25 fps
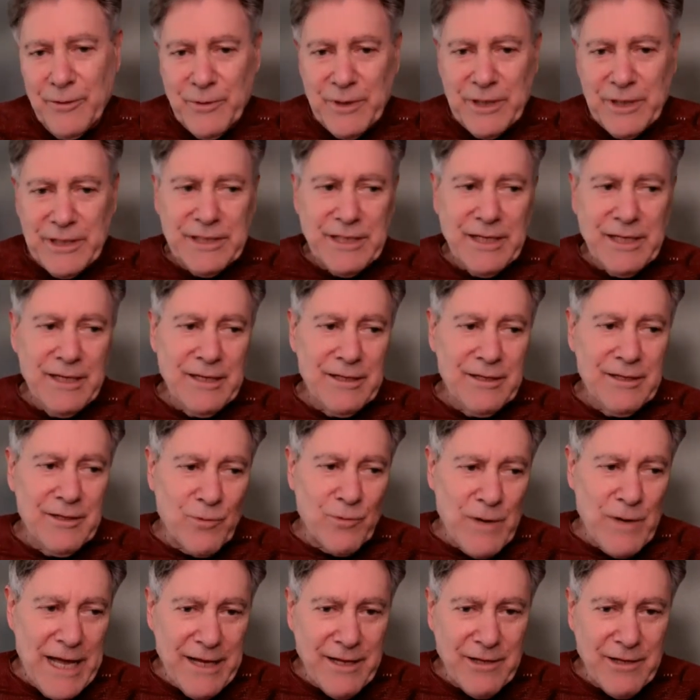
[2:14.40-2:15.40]
I don't want to say
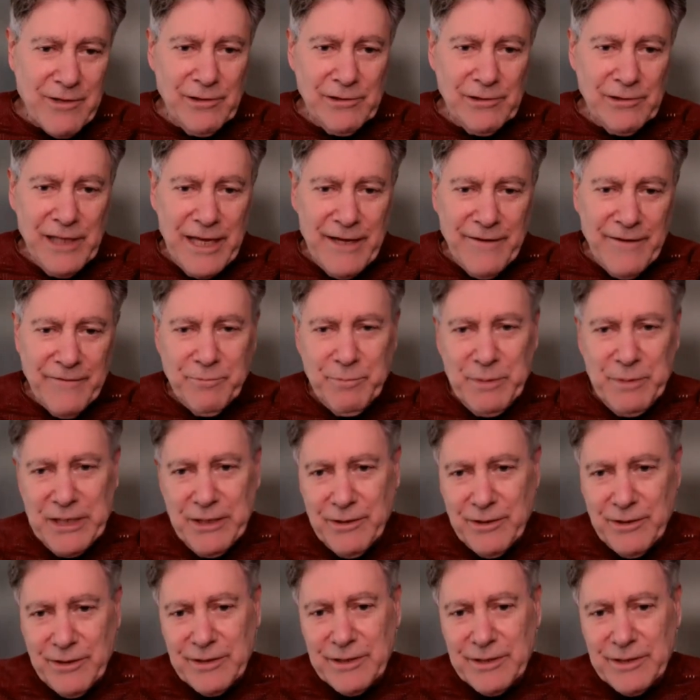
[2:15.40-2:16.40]
the radical left
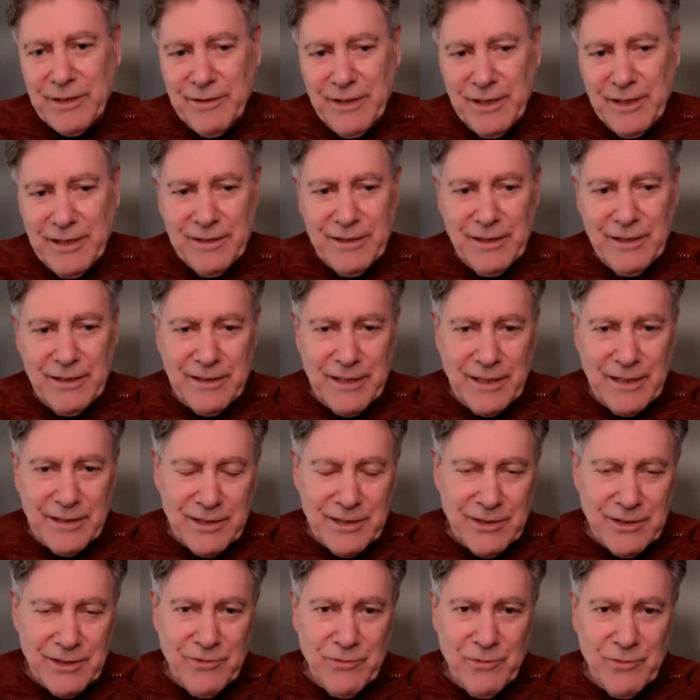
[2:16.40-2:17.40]
because I think that
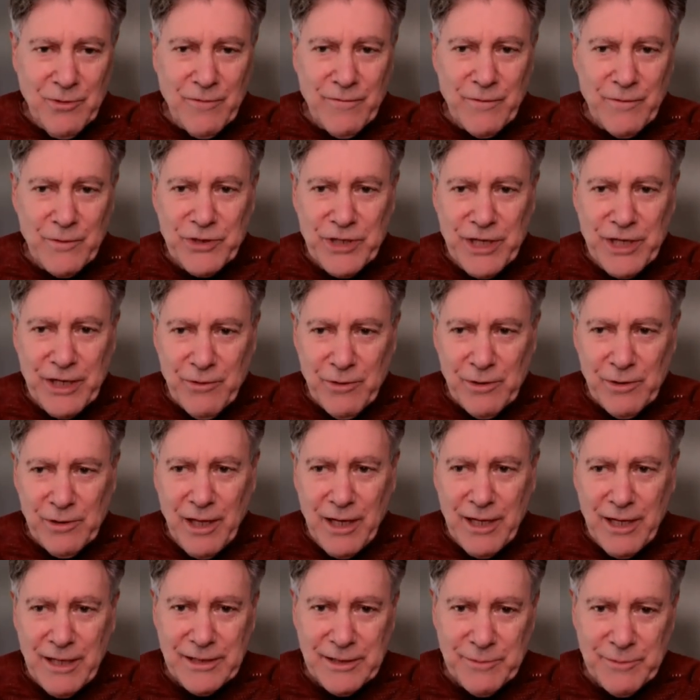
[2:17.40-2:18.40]
that's too
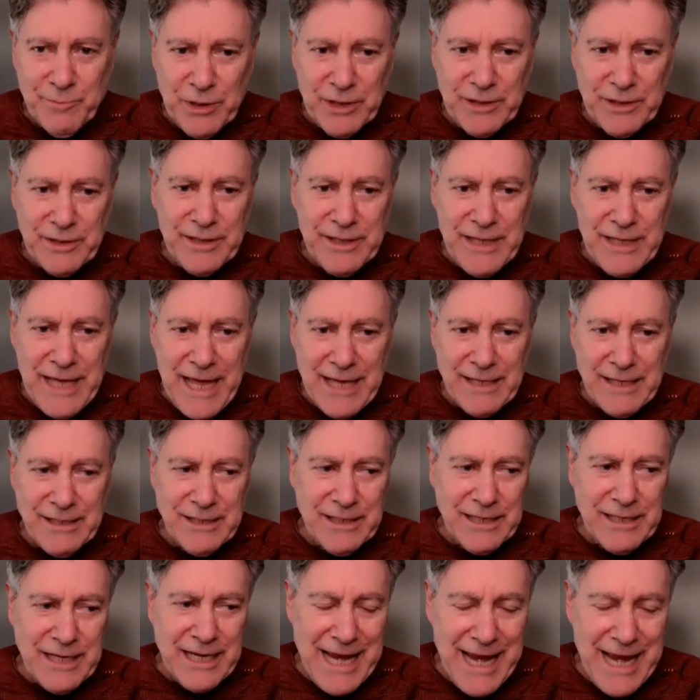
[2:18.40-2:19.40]
overgeneralized, but
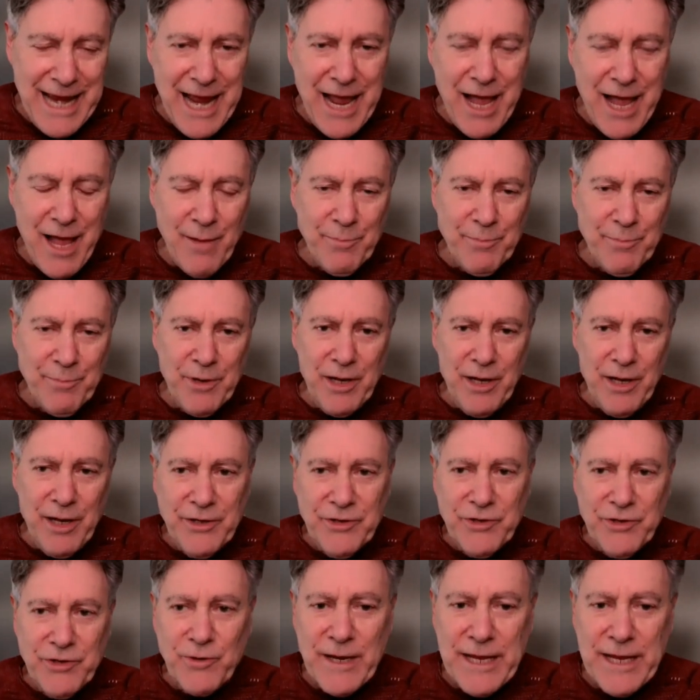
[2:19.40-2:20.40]
that camp
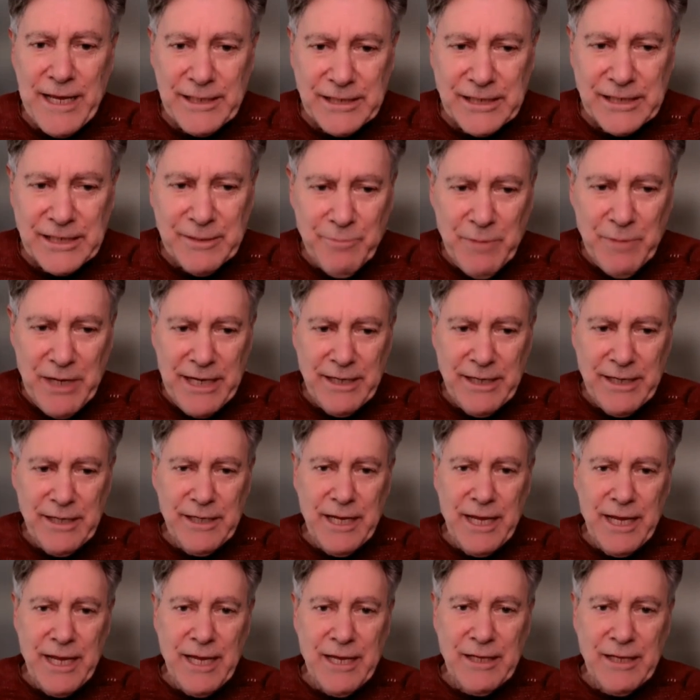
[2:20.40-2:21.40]

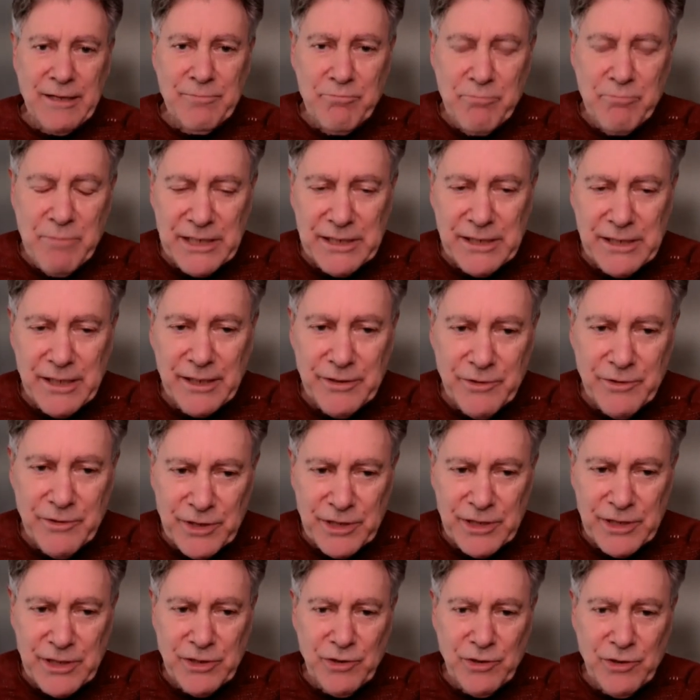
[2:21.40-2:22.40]
underestimated and
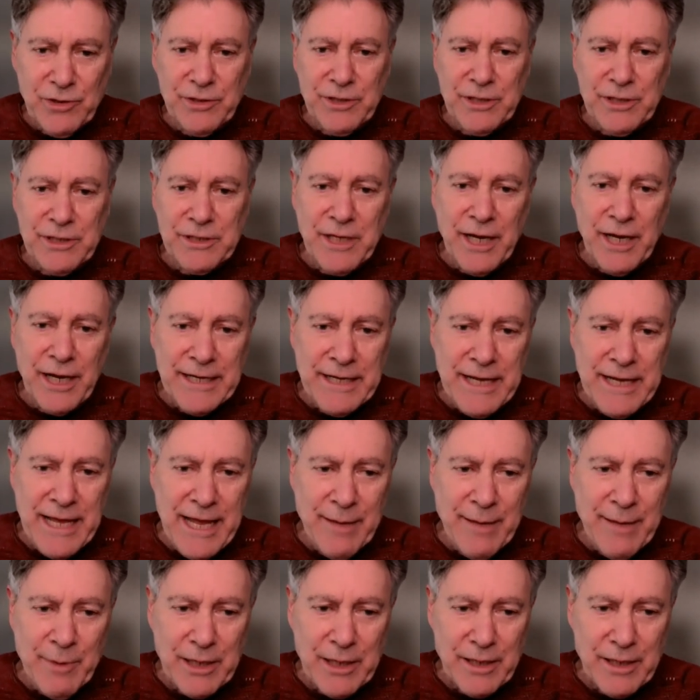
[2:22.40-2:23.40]
misunderstood the
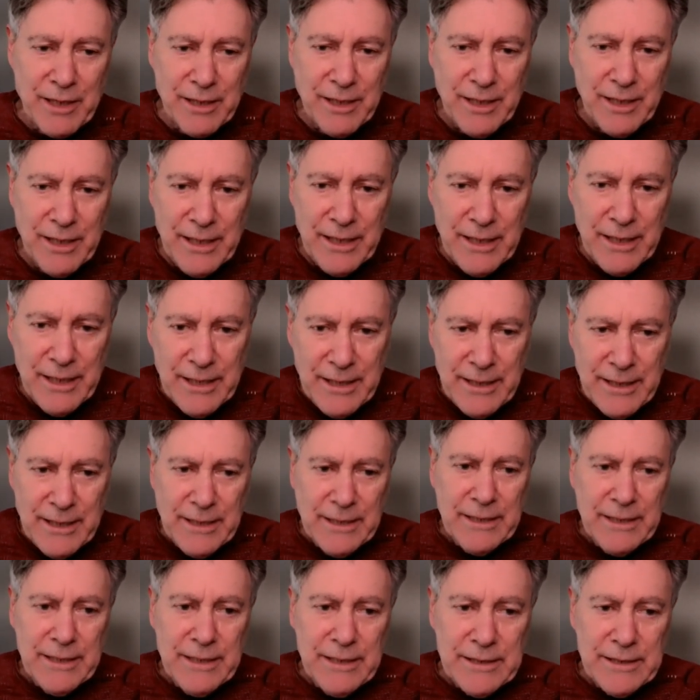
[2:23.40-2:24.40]
dynamic
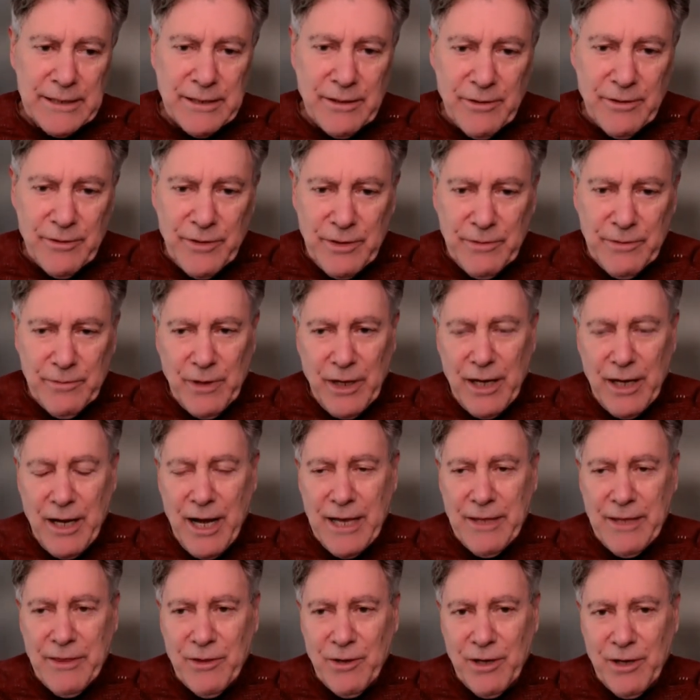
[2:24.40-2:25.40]
so
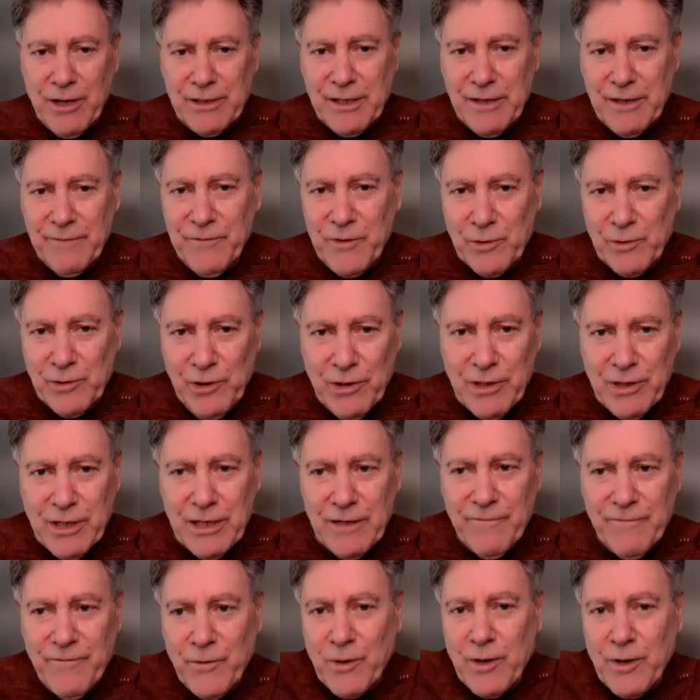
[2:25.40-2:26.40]
I thought if you're
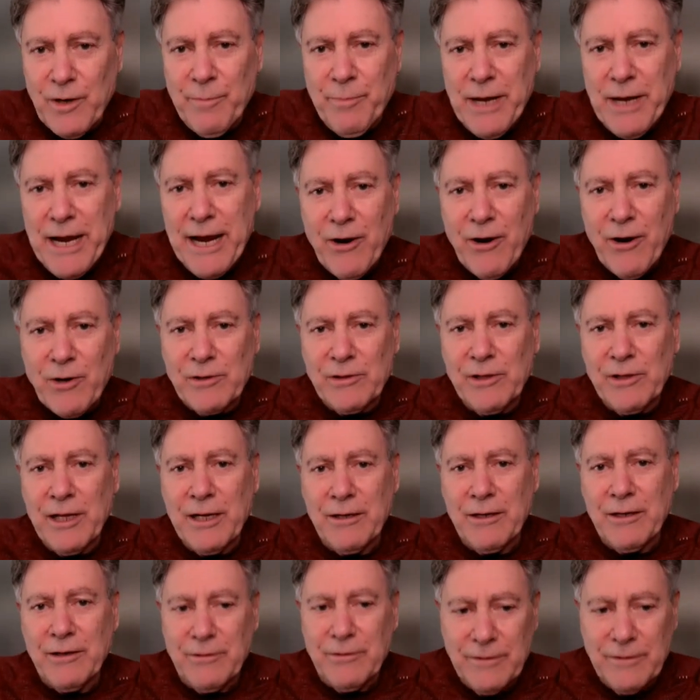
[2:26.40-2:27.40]
looking for a
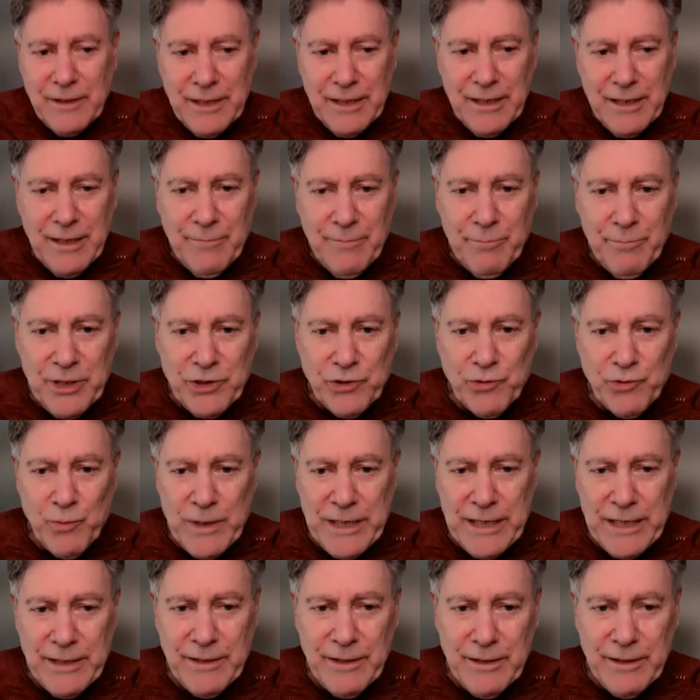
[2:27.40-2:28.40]
parallel
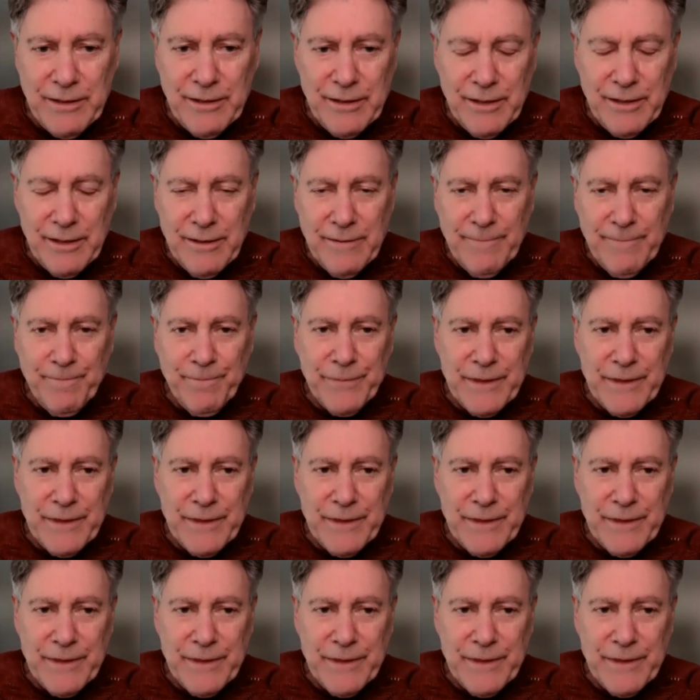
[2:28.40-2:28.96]
between